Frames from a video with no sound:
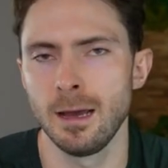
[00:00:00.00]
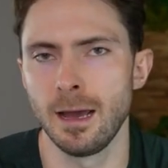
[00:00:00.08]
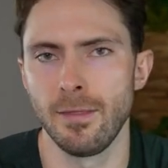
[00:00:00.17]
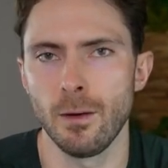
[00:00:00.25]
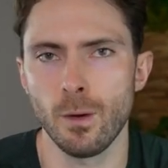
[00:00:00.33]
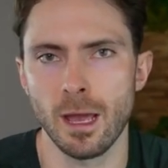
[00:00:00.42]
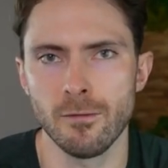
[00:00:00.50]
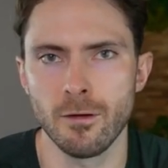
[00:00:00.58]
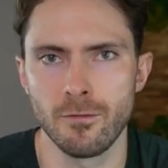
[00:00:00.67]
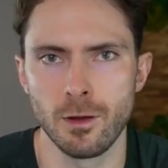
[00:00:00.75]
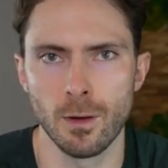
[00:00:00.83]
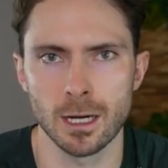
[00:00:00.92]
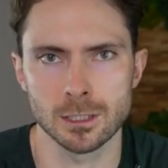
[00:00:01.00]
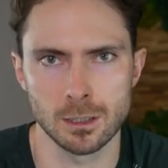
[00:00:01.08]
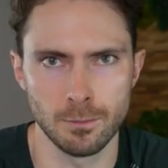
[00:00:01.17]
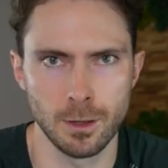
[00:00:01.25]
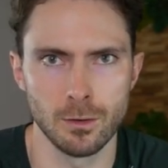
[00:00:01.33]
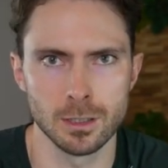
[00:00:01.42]
and then we have a few
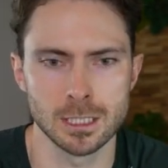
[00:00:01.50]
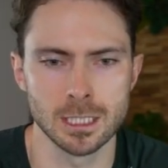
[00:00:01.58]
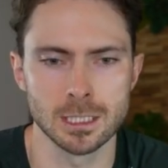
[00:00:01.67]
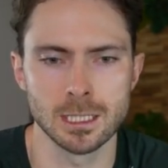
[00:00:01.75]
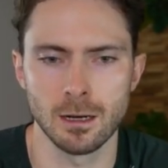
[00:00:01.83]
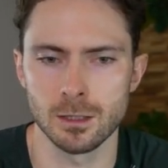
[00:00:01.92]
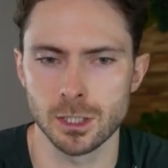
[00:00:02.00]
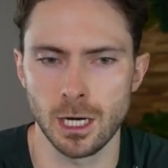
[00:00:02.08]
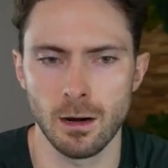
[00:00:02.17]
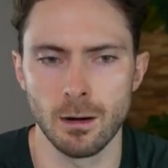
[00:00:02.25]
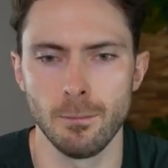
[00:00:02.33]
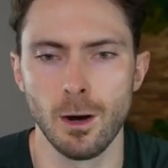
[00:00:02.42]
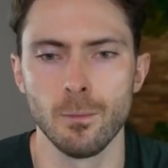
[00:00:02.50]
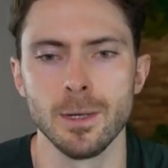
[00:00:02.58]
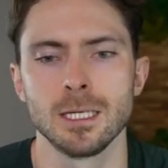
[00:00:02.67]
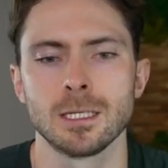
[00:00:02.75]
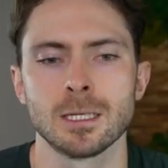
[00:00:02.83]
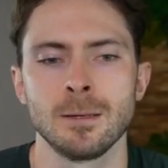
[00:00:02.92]
extra bonuses that I'll share in a
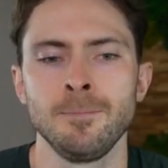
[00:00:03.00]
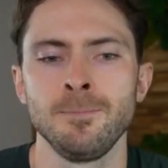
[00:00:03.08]
moment.